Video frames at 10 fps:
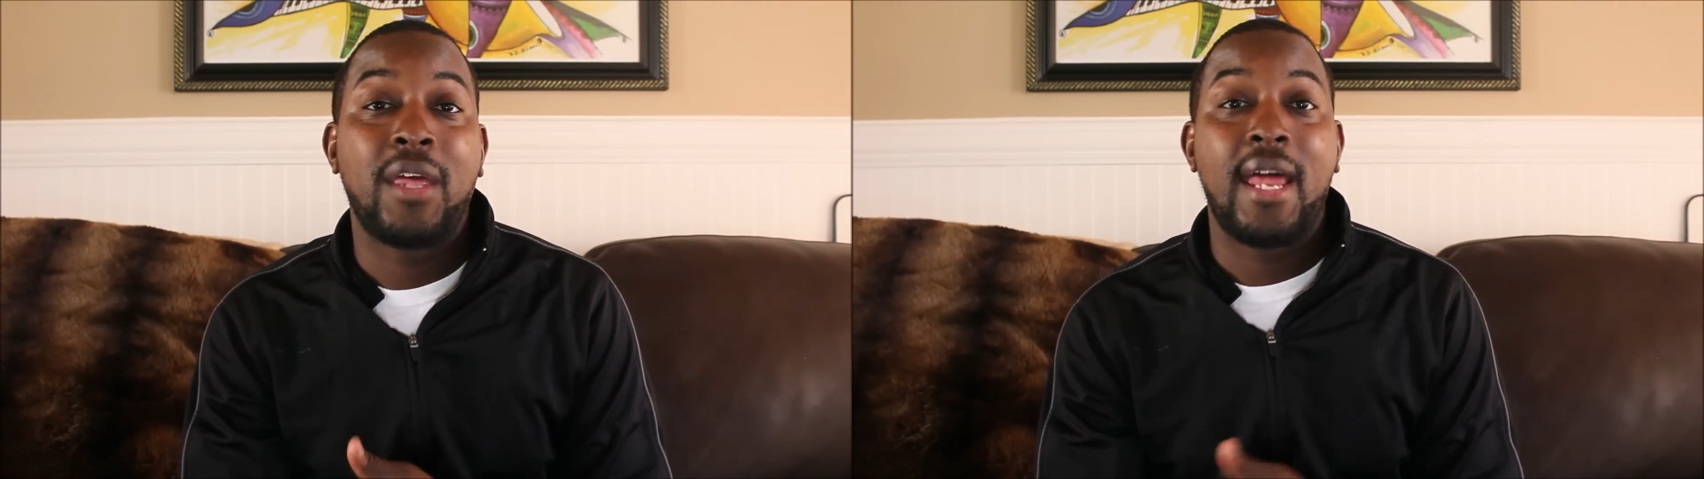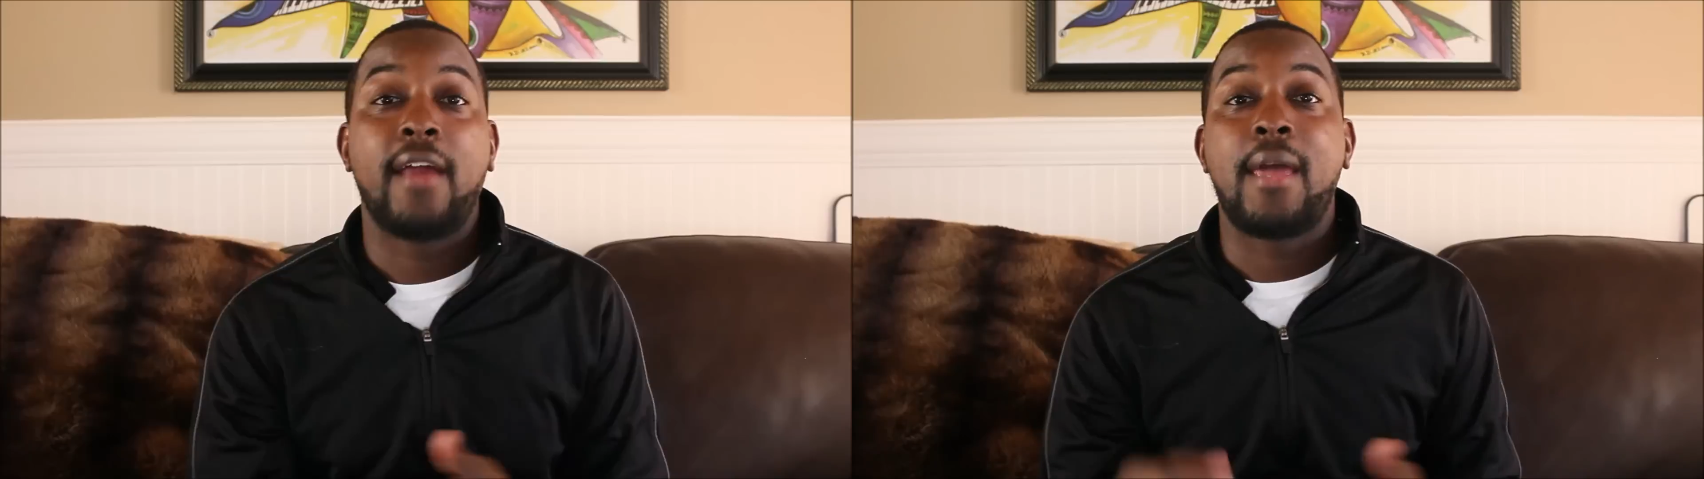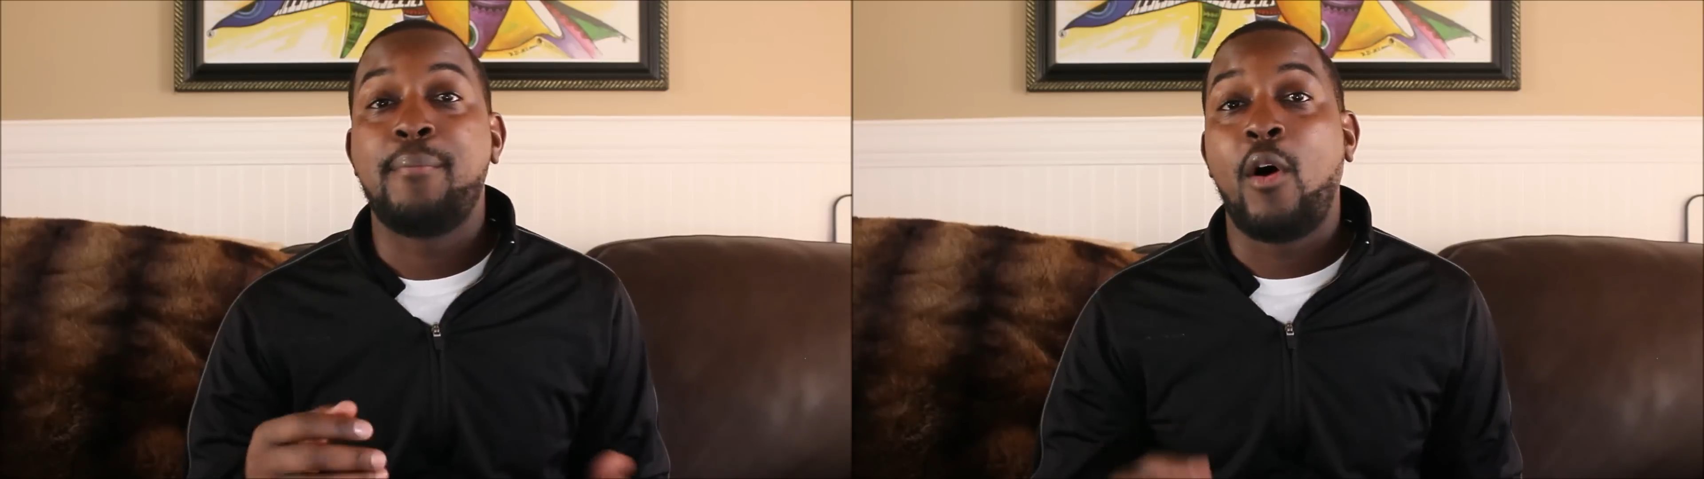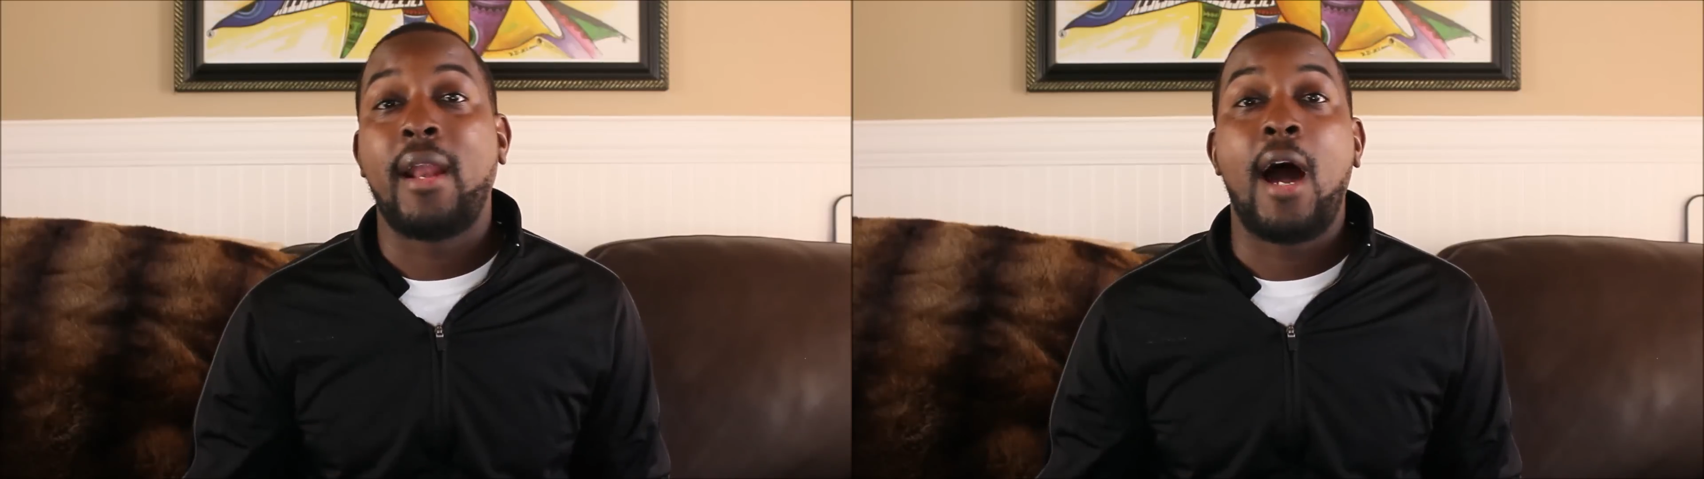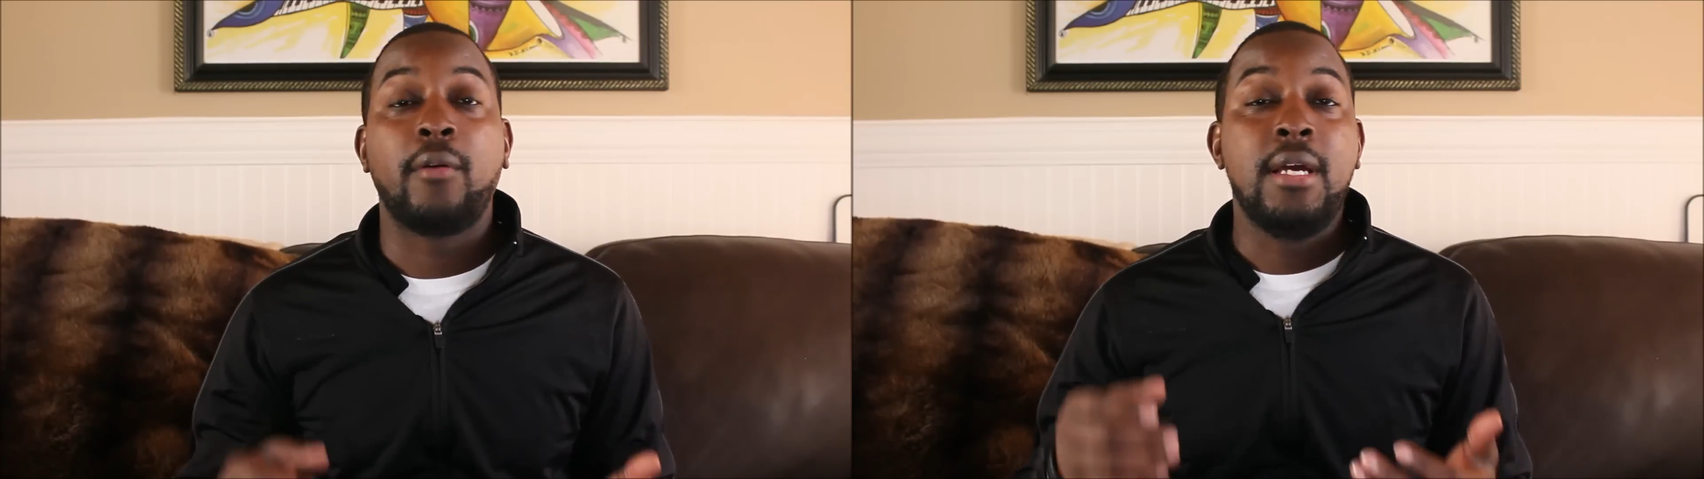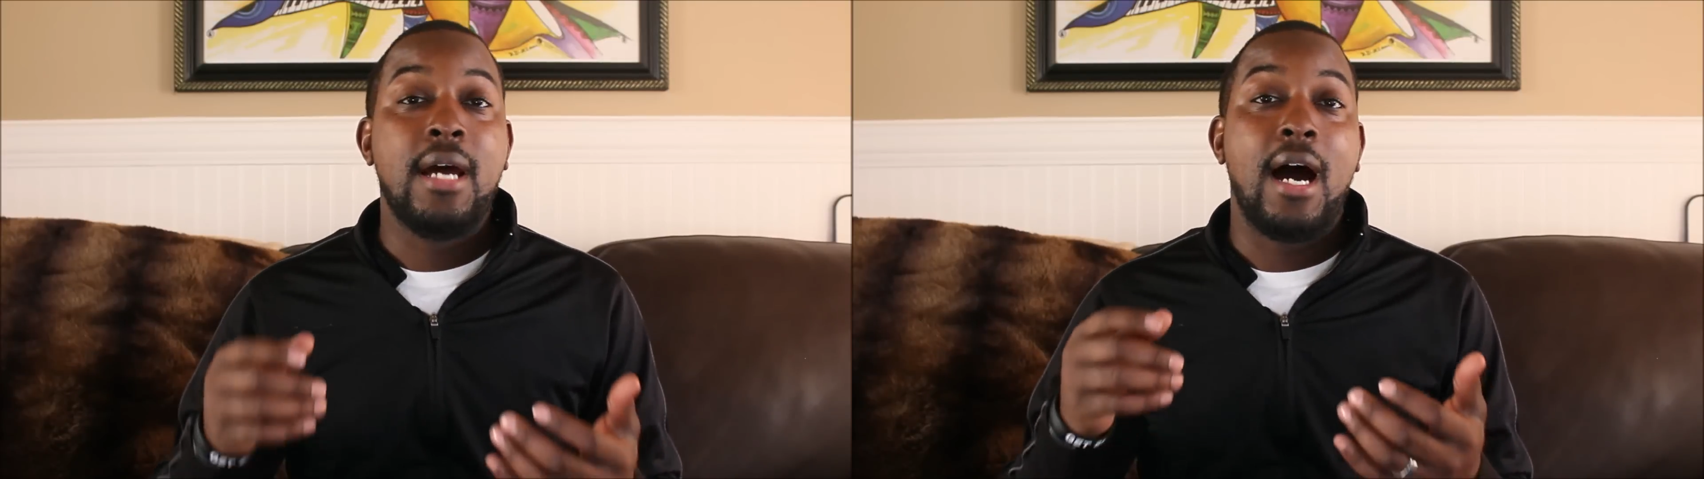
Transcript: and how they bought out